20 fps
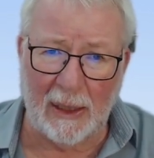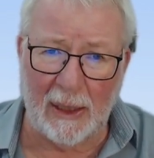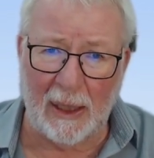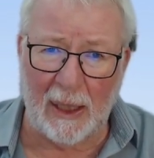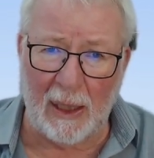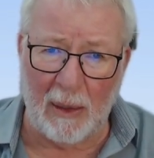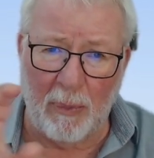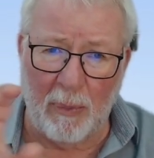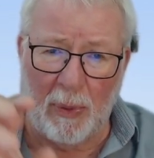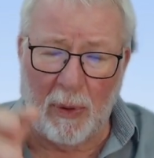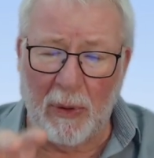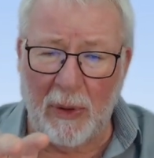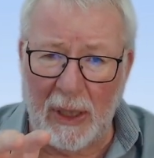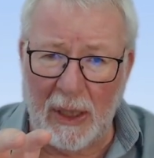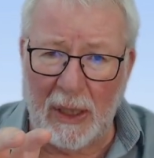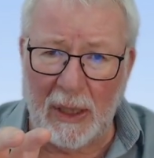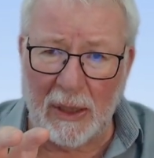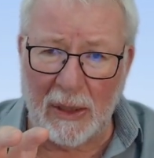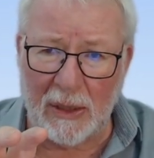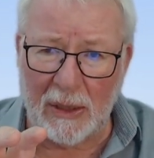
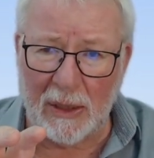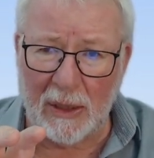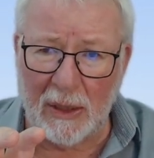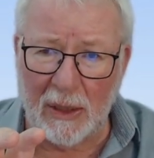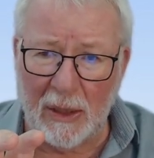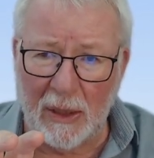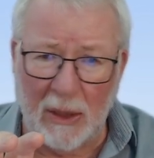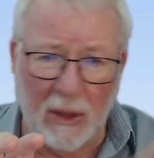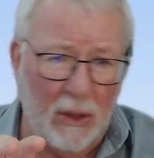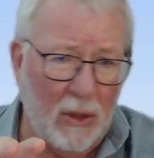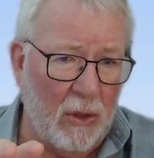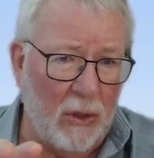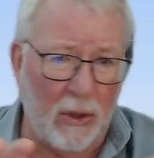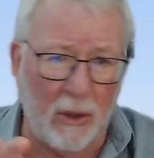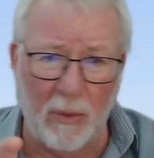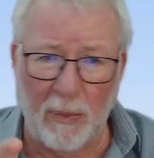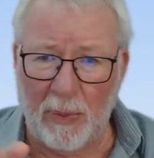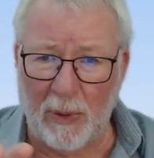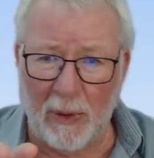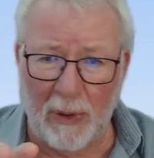employees.
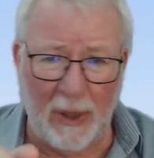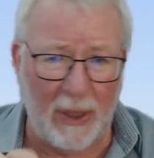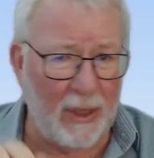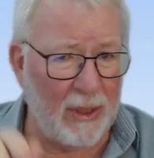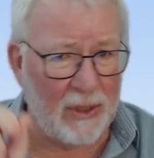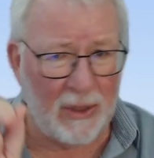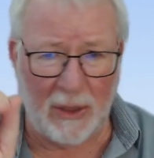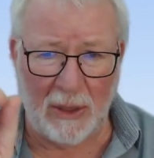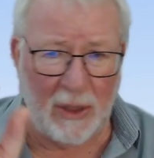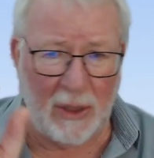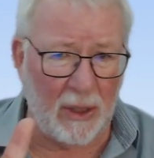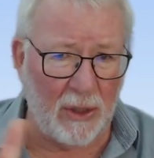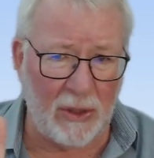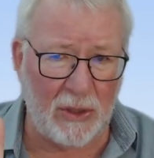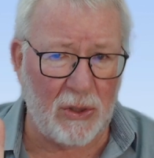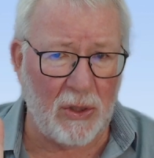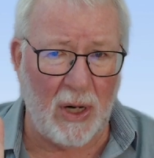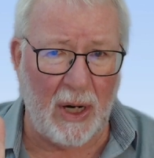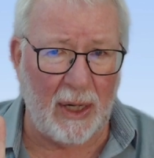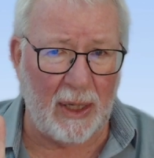Not employees, no
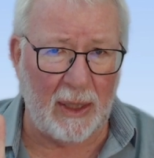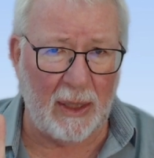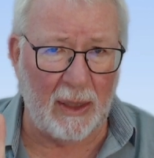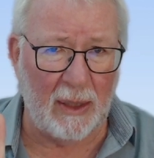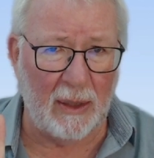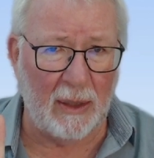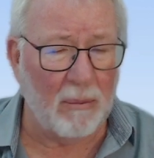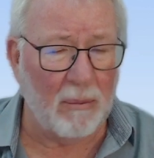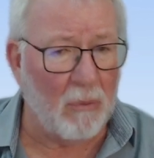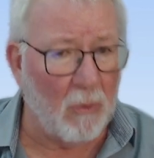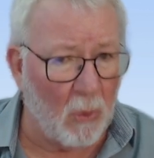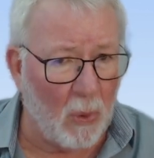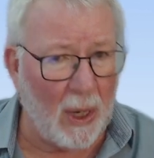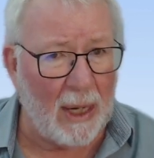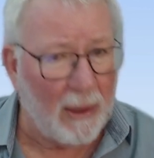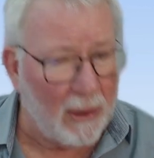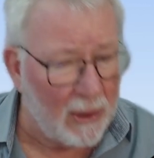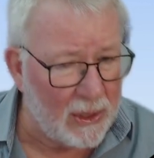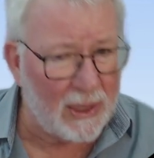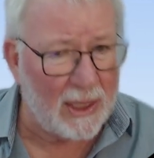strike.
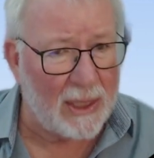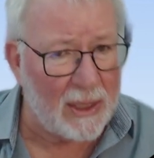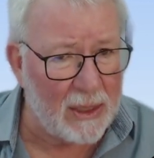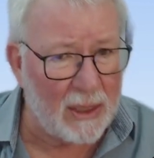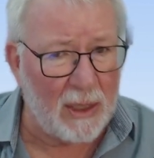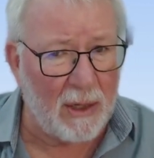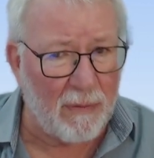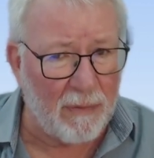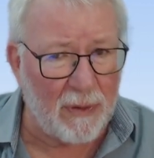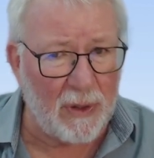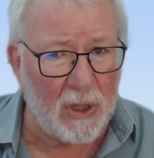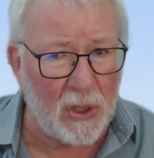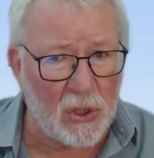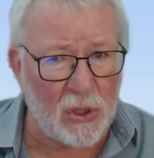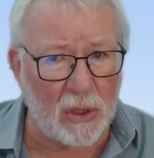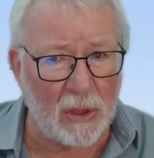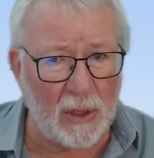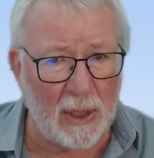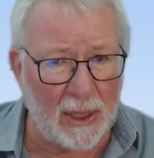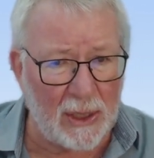Why? Because that's the
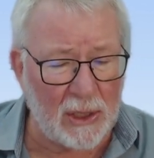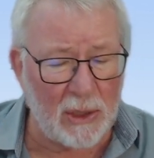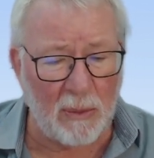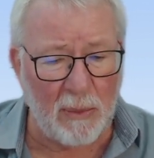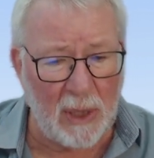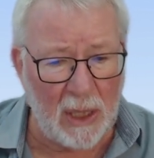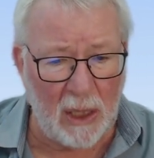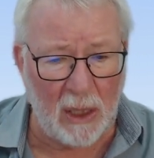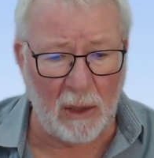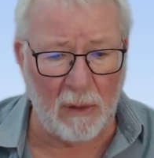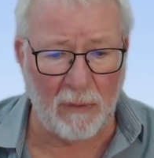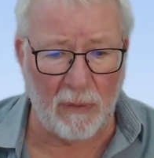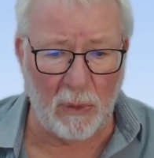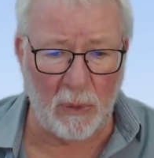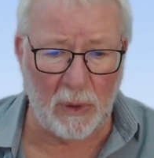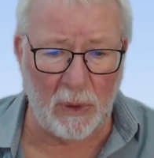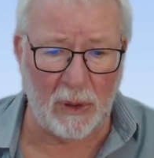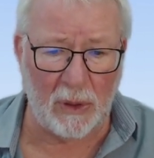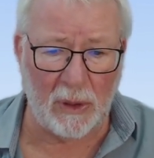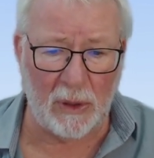definition. That's the meaning of the
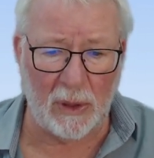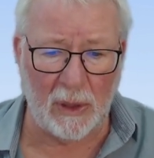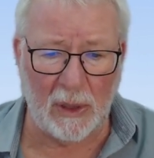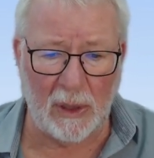word.